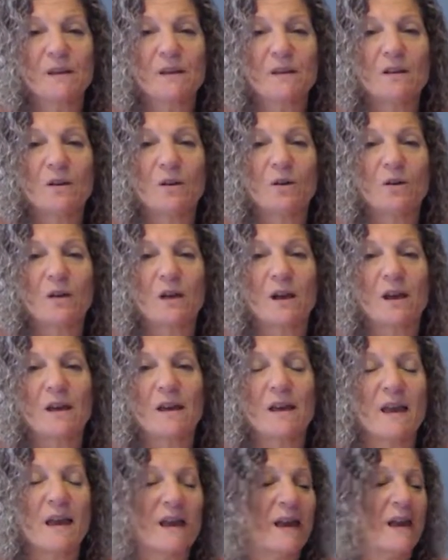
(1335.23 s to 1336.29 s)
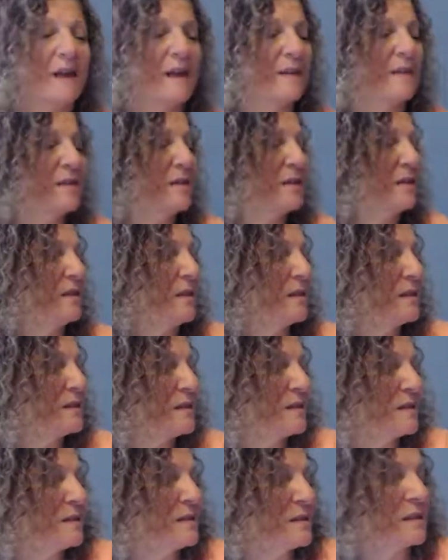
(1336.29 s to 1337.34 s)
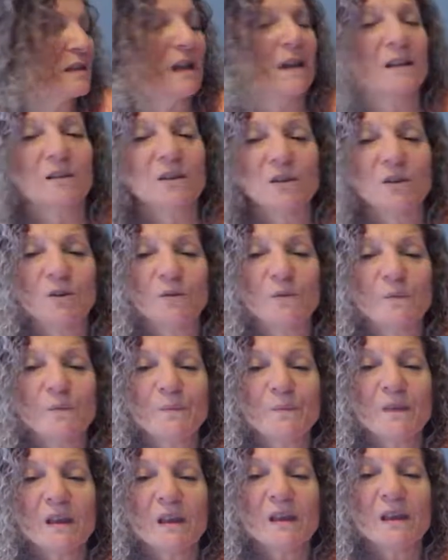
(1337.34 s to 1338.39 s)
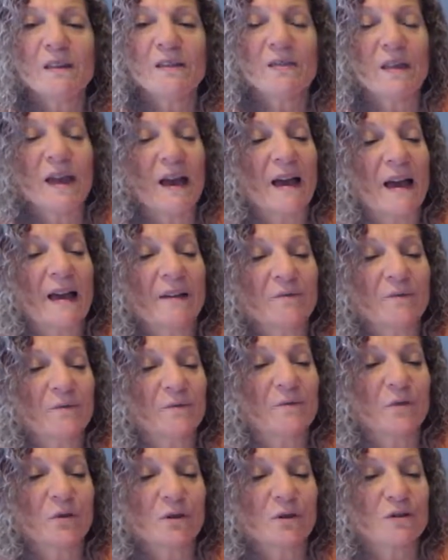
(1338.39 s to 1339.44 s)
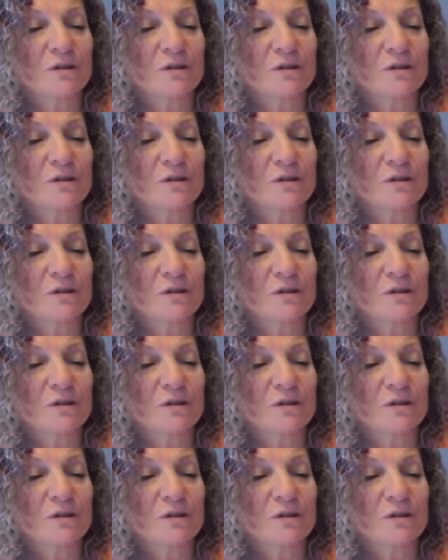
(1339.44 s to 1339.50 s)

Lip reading: Okay. And this is telling you that for